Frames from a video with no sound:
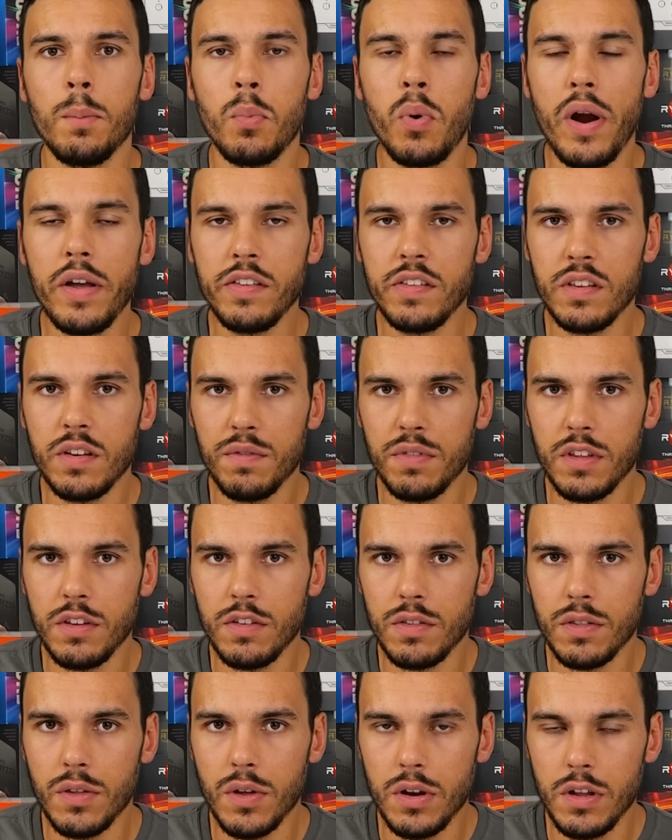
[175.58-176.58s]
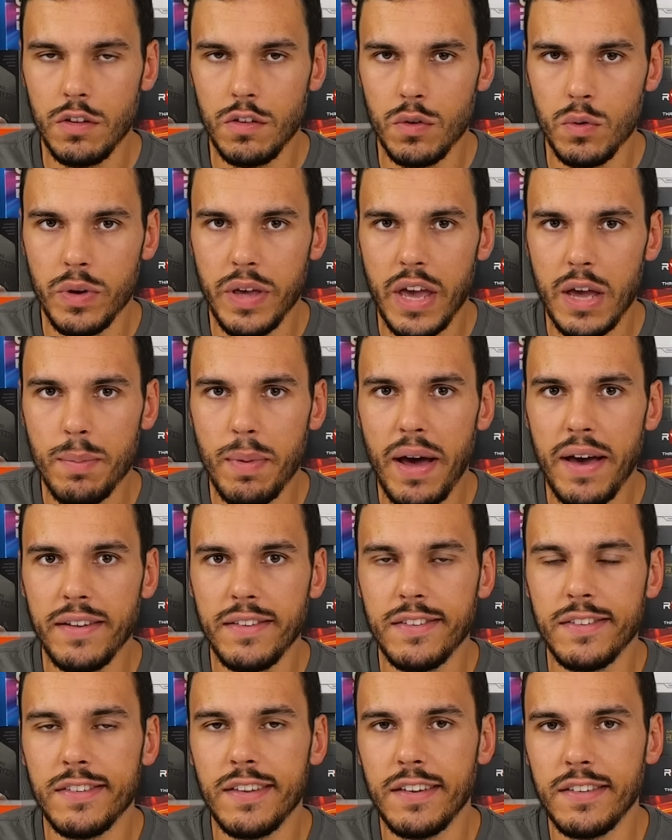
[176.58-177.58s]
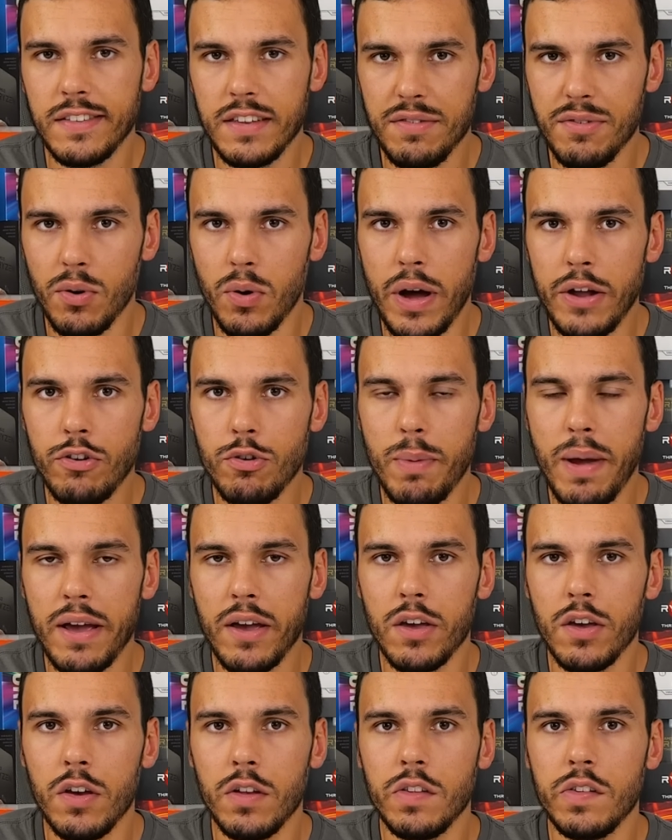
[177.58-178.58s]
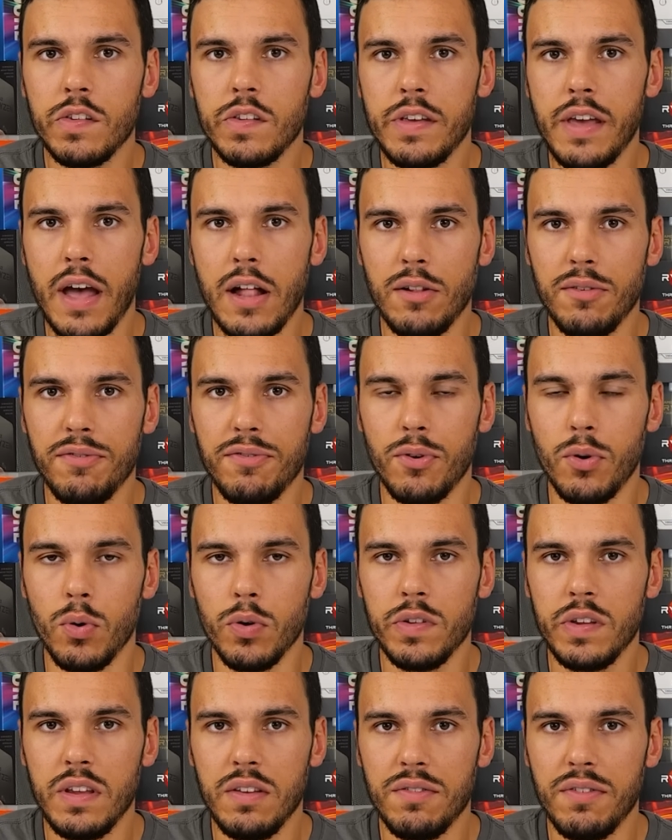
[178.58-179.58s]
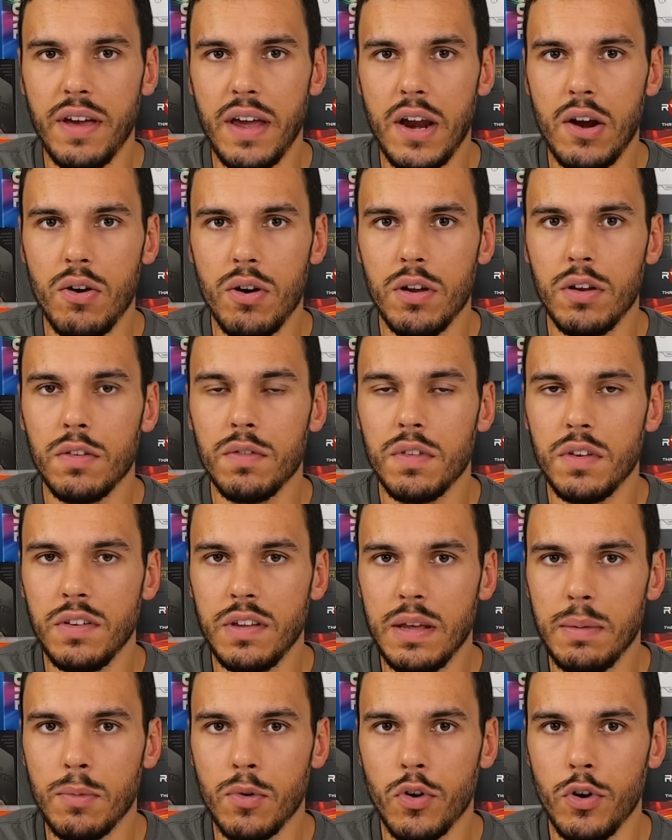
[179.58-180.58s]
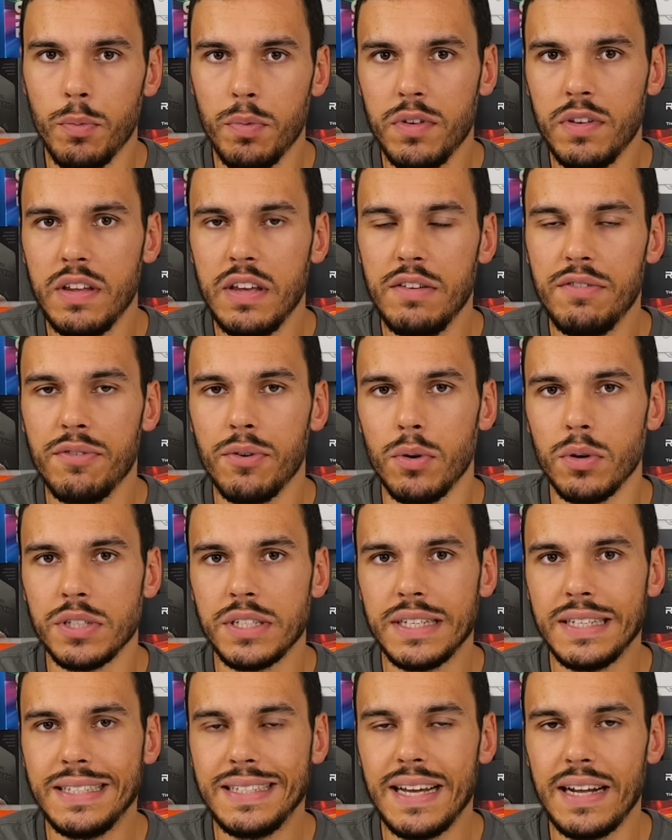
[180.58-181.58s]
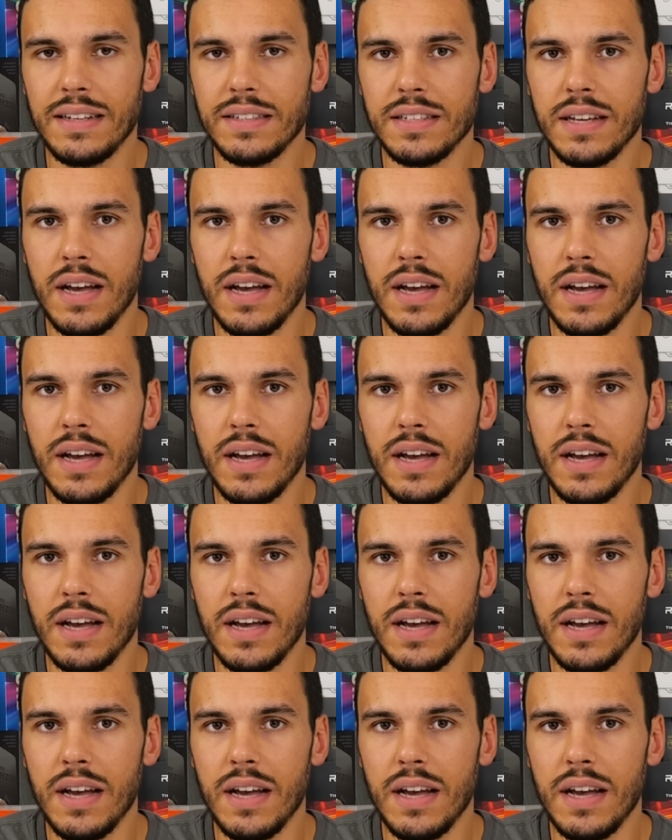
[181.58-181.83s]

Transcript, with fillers: Pricing of this 32GB 6400MHz CL40 variant of the Team Group T-Force Delta